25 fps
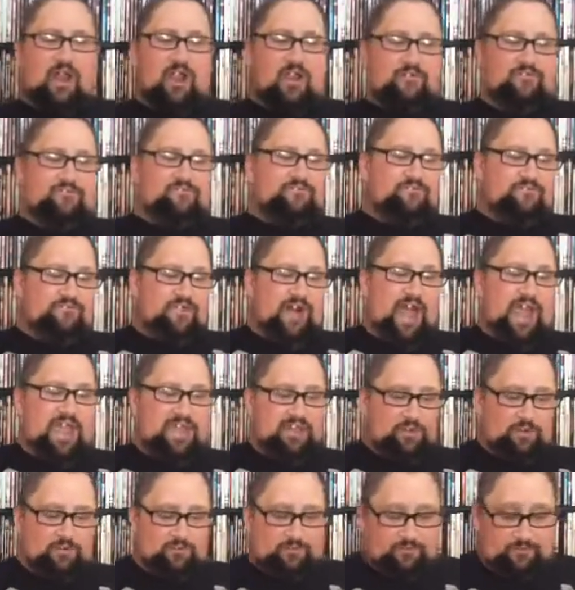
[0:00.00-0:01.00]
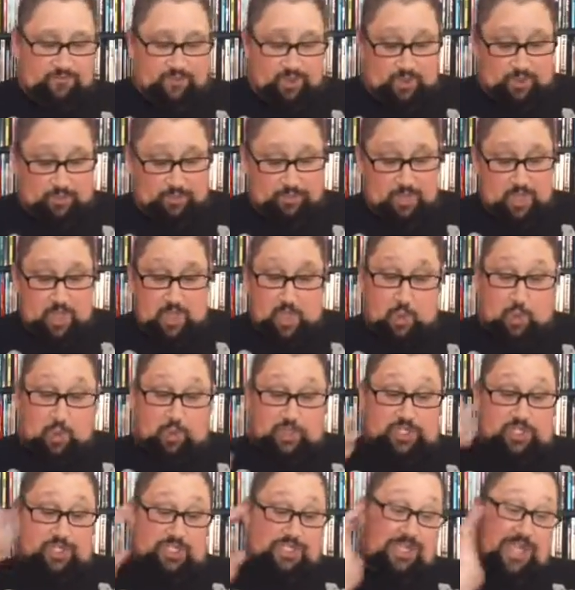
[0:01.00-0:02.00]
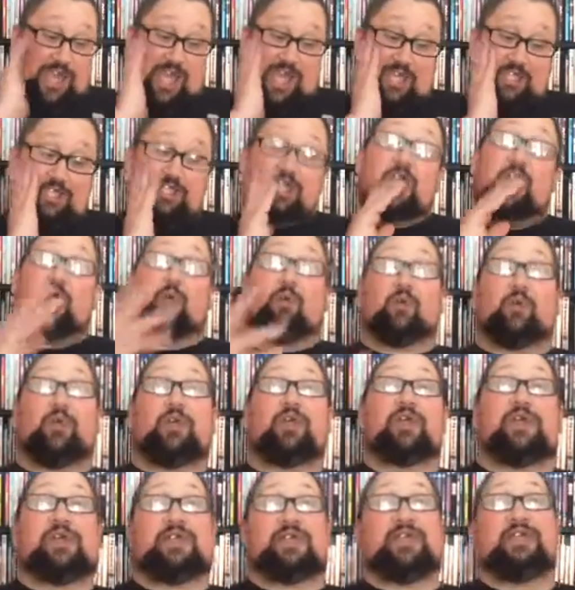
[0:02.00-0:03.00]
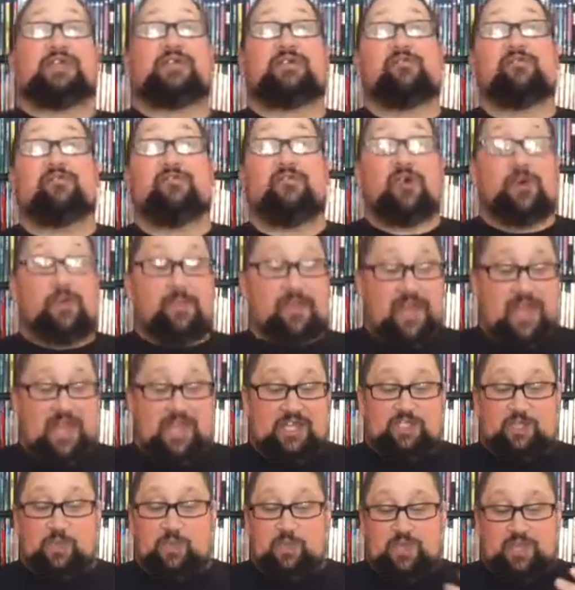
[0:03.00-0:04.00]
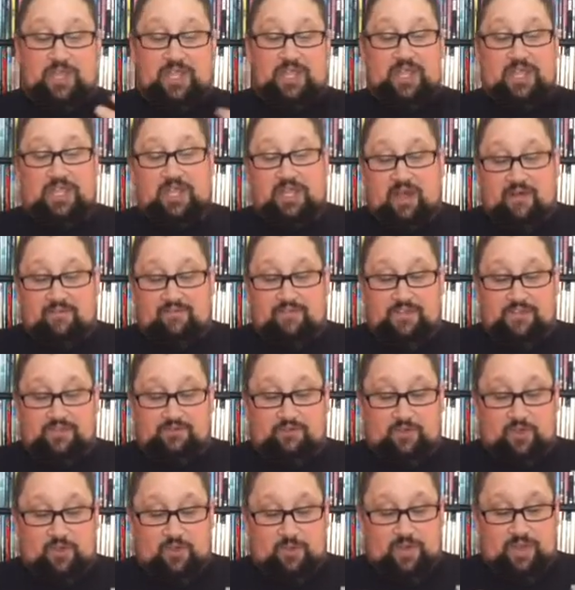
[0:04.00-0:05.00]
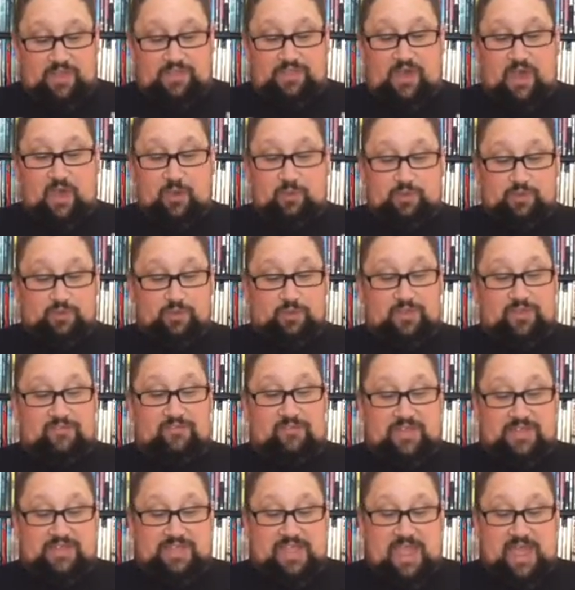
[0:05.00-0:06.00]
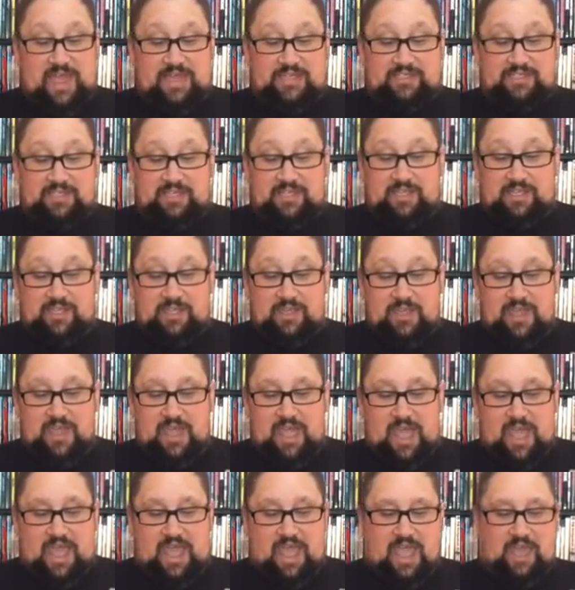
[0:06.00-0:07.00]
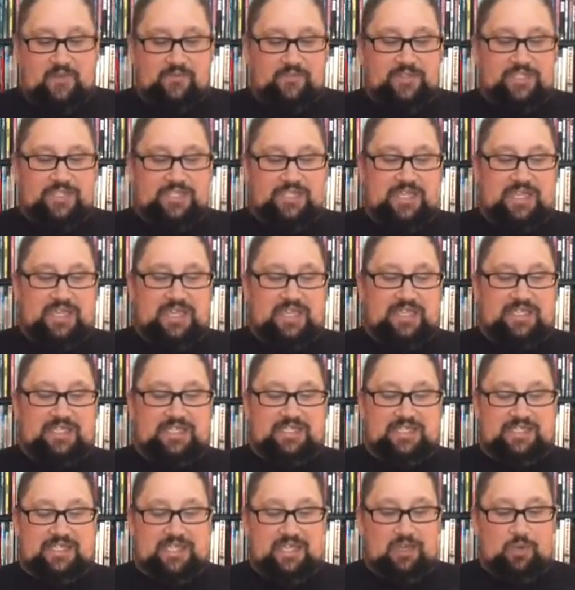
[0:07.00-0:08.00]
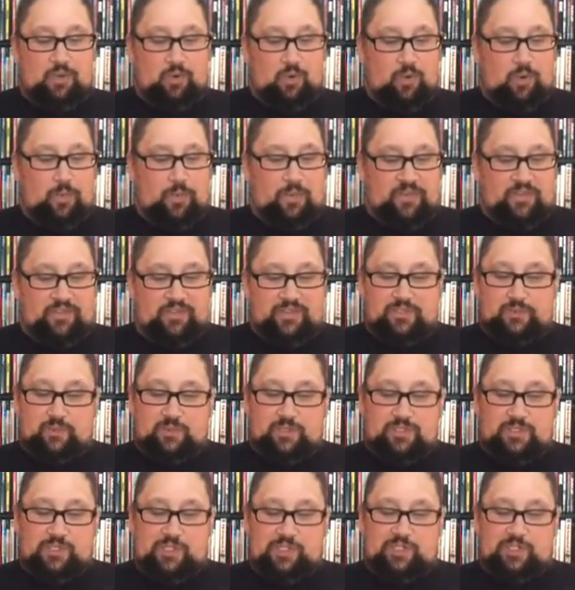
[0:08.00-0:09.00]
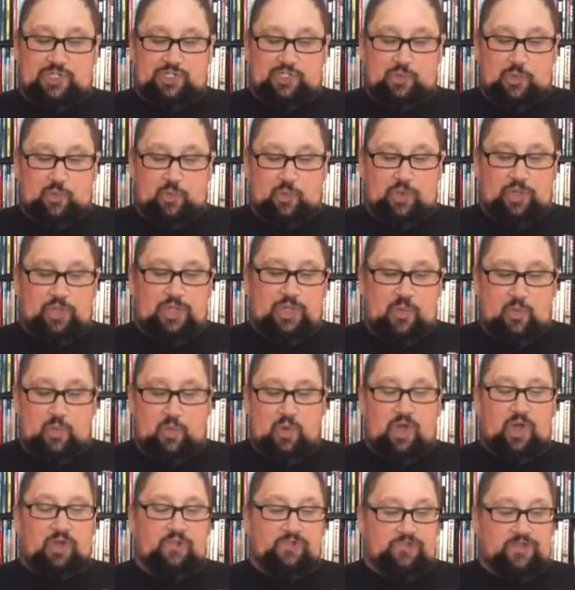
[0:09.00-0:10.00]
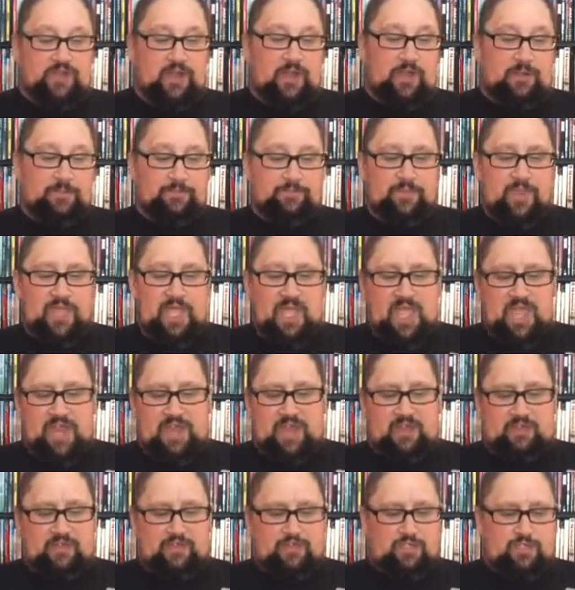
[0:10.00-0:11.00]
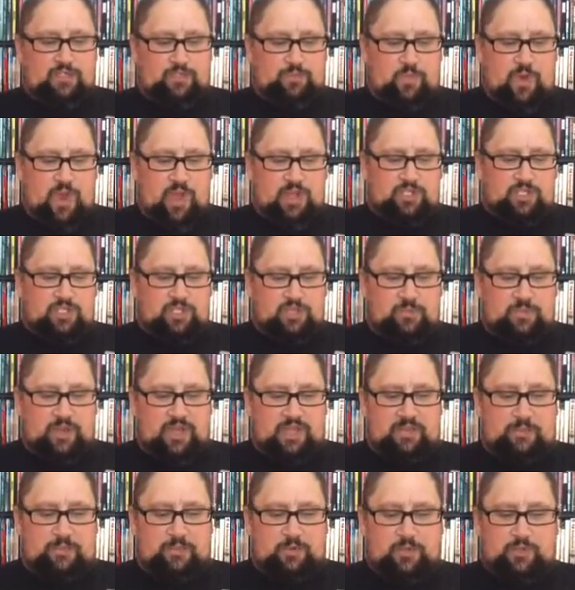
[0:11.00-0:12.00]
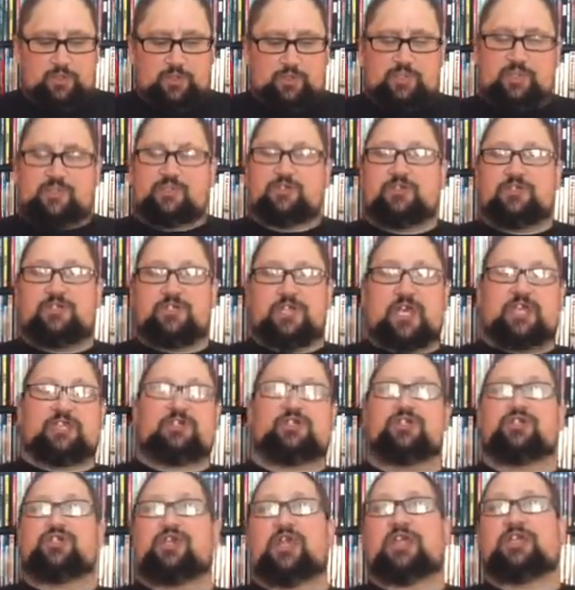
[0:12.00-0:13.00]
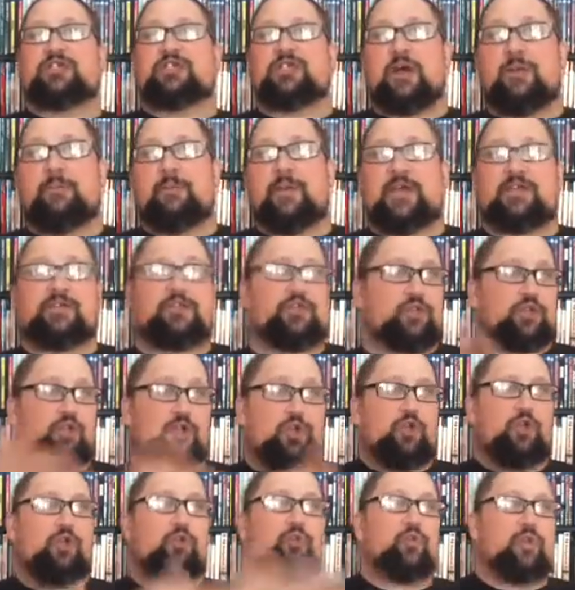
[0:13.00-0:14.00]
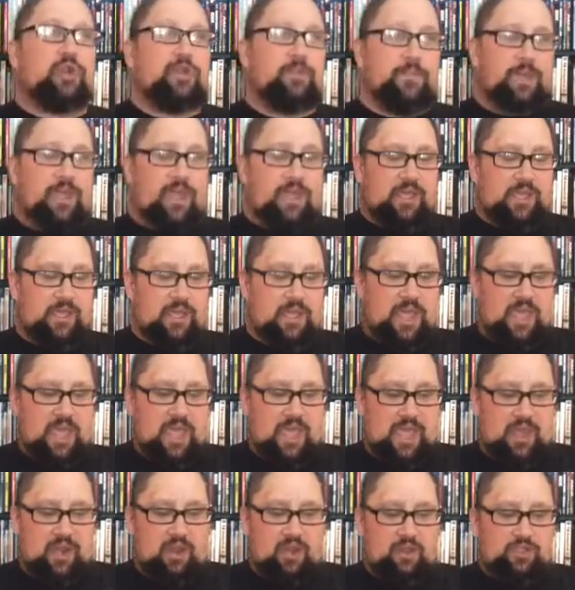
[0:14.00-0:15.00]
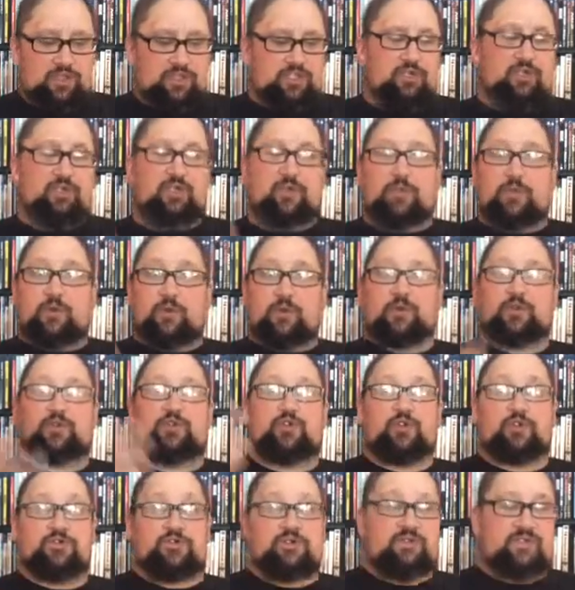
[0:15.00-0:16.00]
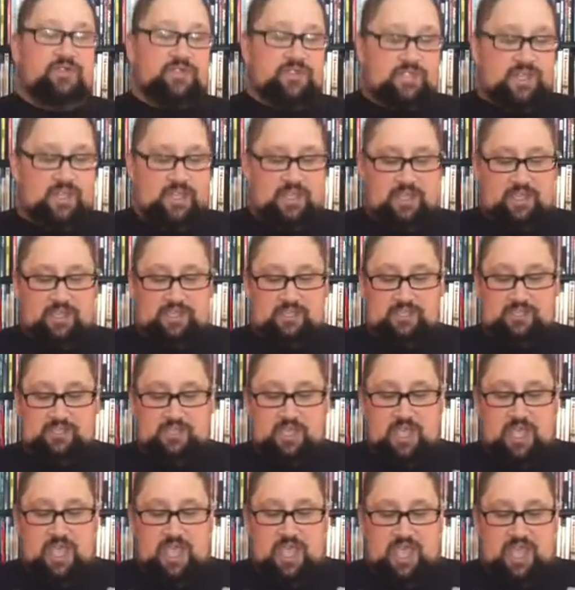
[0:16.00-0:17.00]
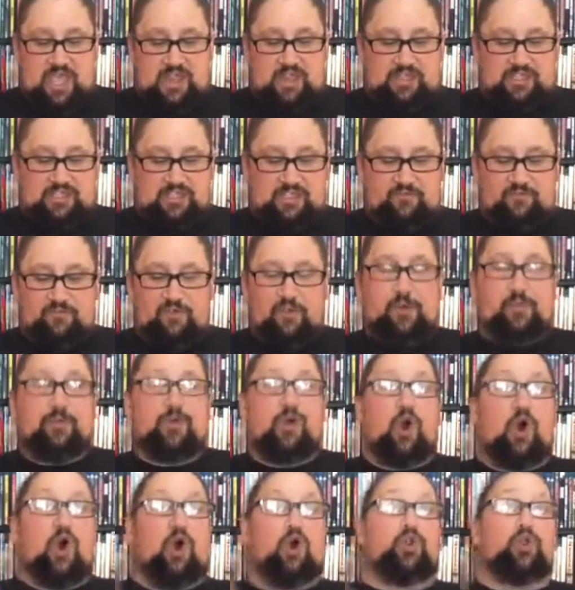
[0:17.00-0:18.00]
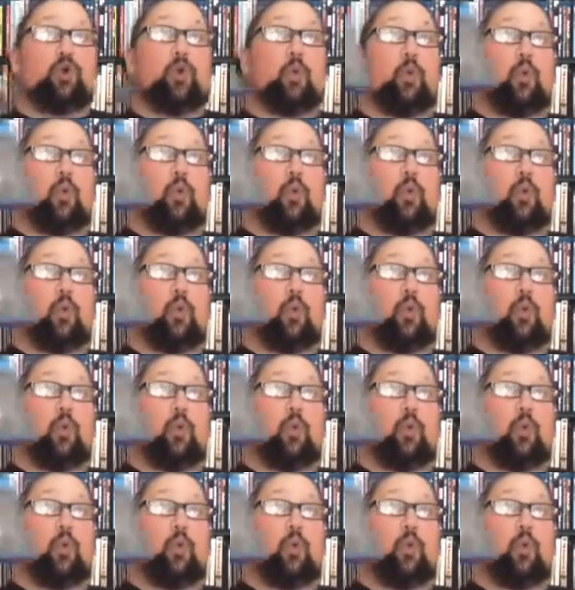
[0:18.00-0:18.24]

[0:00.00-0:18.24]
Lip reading: our final film, which is actually a really decent film. I actually really love this film. I thought it was really fantastic. I haven't seen its sequel, but this was just really well done. Now, this was brought to you by the producers of the Texas Chainsaw Massacre remake, and also the producers of Insidious. And it's the film called